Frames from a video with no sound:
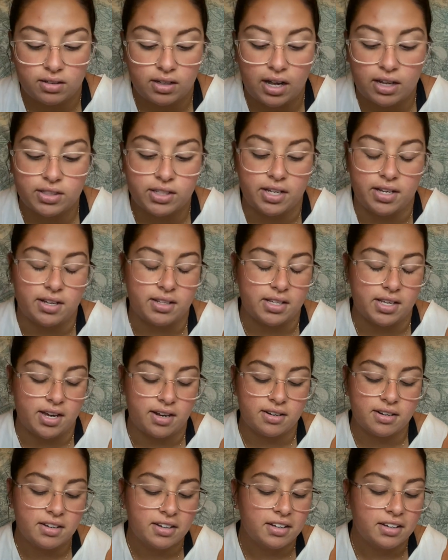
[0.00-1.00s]
I'll tell you at
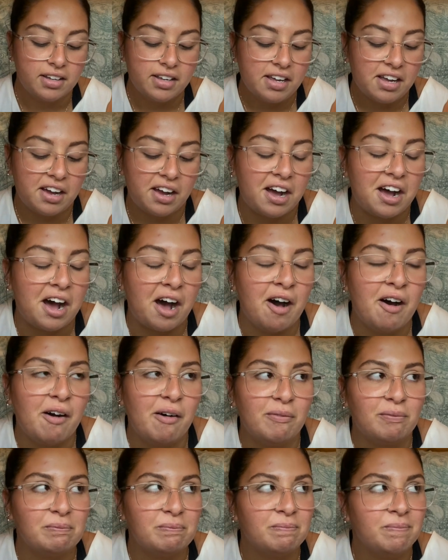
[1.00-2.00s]
the
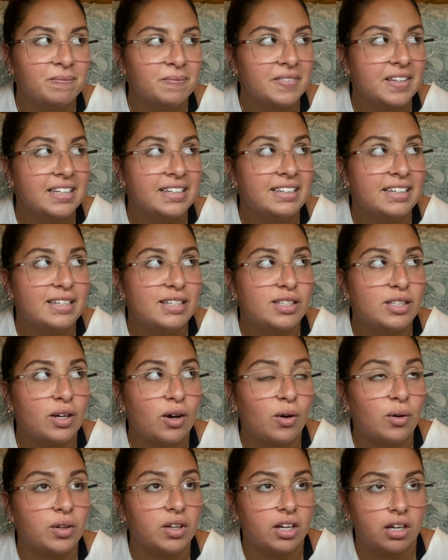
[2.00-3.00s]
end.
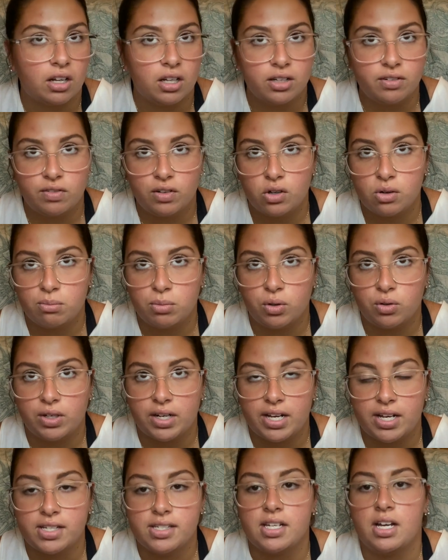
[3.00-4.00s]
So the cauliflower
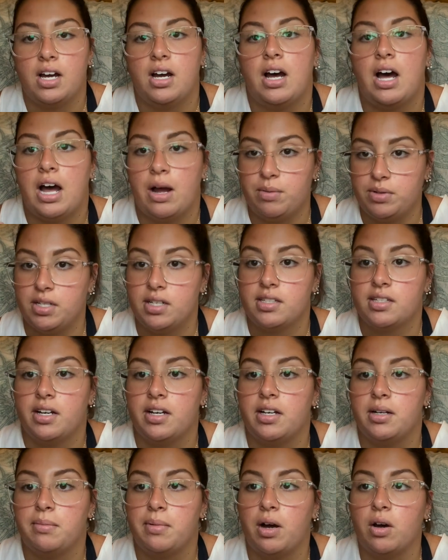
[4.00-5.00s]
bolognese I was
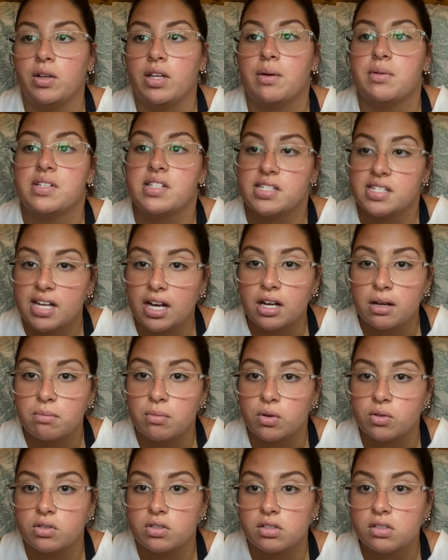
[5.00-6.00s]
excited about. That was the second
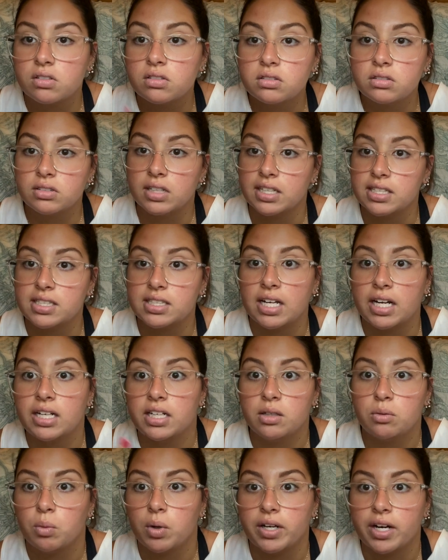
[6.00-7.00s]
most
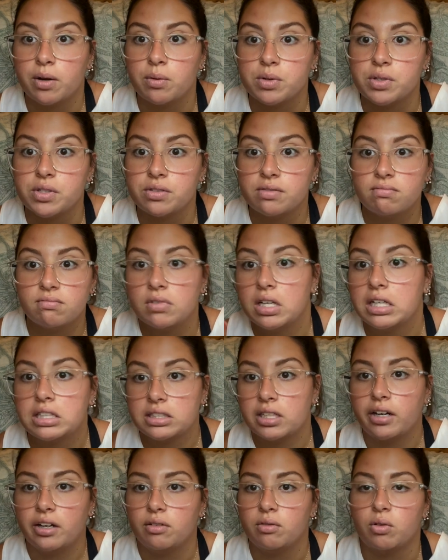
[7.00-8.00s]
excited one I was
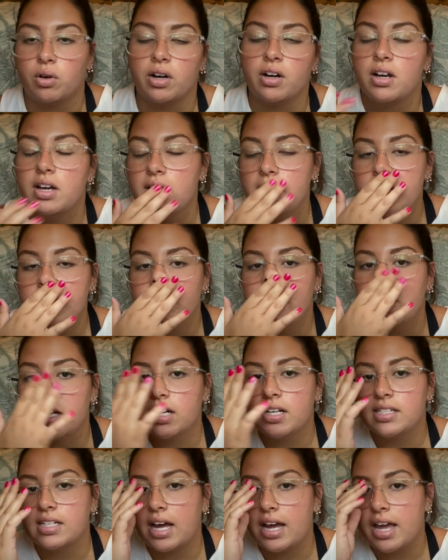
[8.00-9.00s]
excited for,
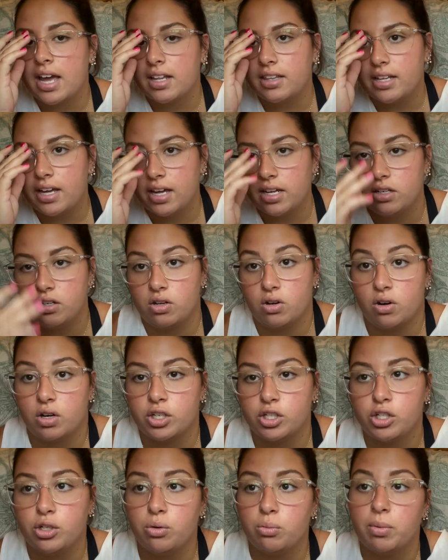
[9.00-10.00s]
because I had that in New
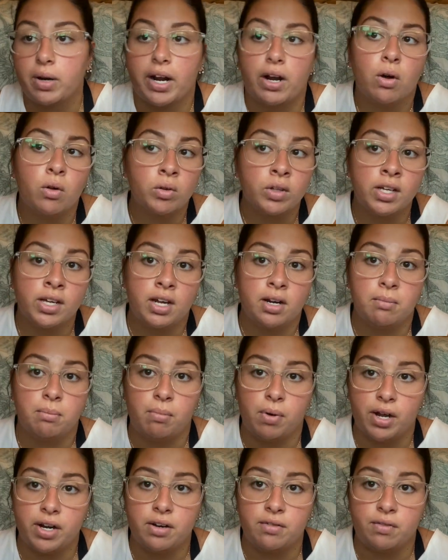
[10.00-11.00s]
York too, but I only had a
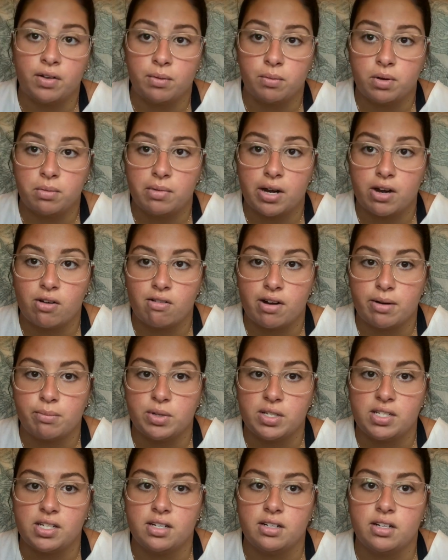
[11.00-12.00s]
bite of it when my grandma
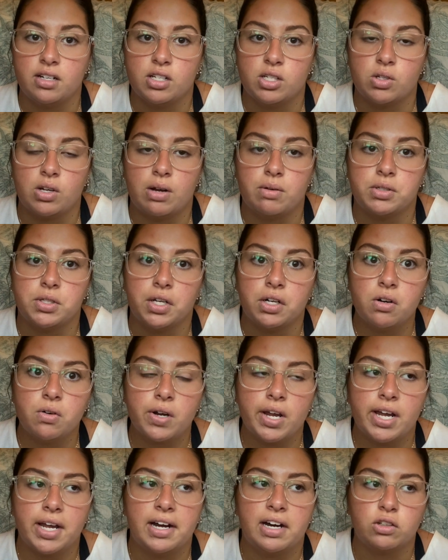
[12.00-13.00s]
was eating it. So I was like,
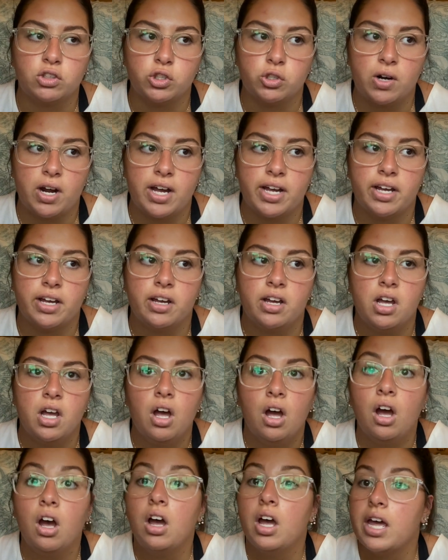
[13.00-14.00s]
okay, I'll try it.
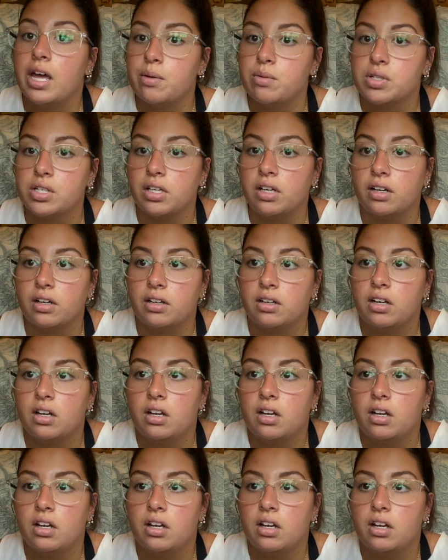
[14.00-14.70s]
It was good.